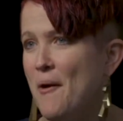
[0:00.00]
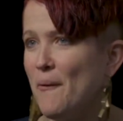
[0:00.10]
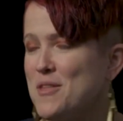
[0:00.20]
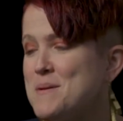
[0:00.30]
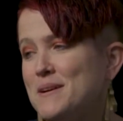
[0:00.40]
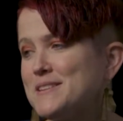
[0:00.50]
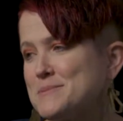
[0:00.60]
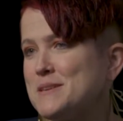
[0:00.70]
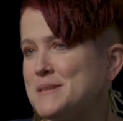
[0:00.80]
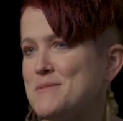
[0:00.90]
or they might
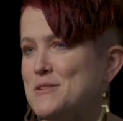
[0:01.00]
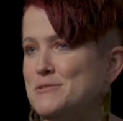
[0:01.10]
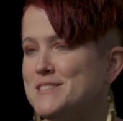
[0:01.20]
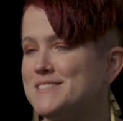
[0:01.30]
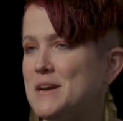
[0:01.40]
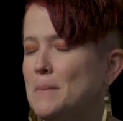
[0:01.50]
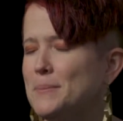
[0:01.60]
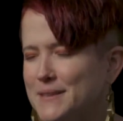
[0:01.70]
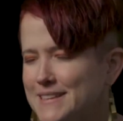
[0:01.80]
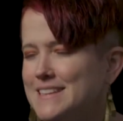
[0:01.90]
express something you just
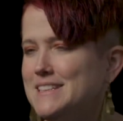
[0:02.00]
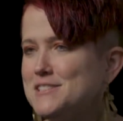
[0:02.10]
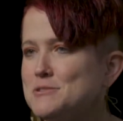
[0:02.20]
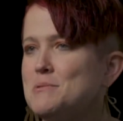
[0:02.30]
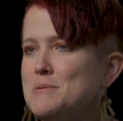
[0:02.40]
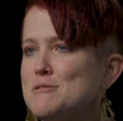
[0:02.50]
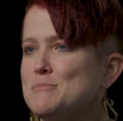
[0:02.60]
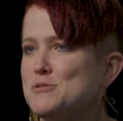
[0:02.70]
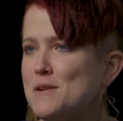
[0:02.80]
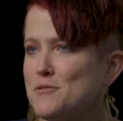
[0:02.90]
completely disagree with,
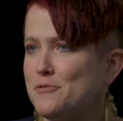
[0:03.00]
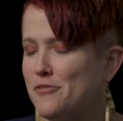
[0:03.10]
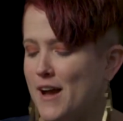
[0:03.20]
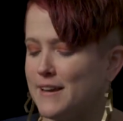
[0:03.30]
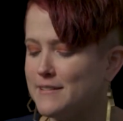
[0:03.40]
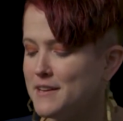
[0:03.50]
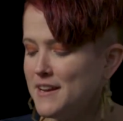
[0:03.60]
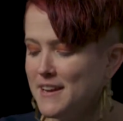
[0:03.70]
but you have to find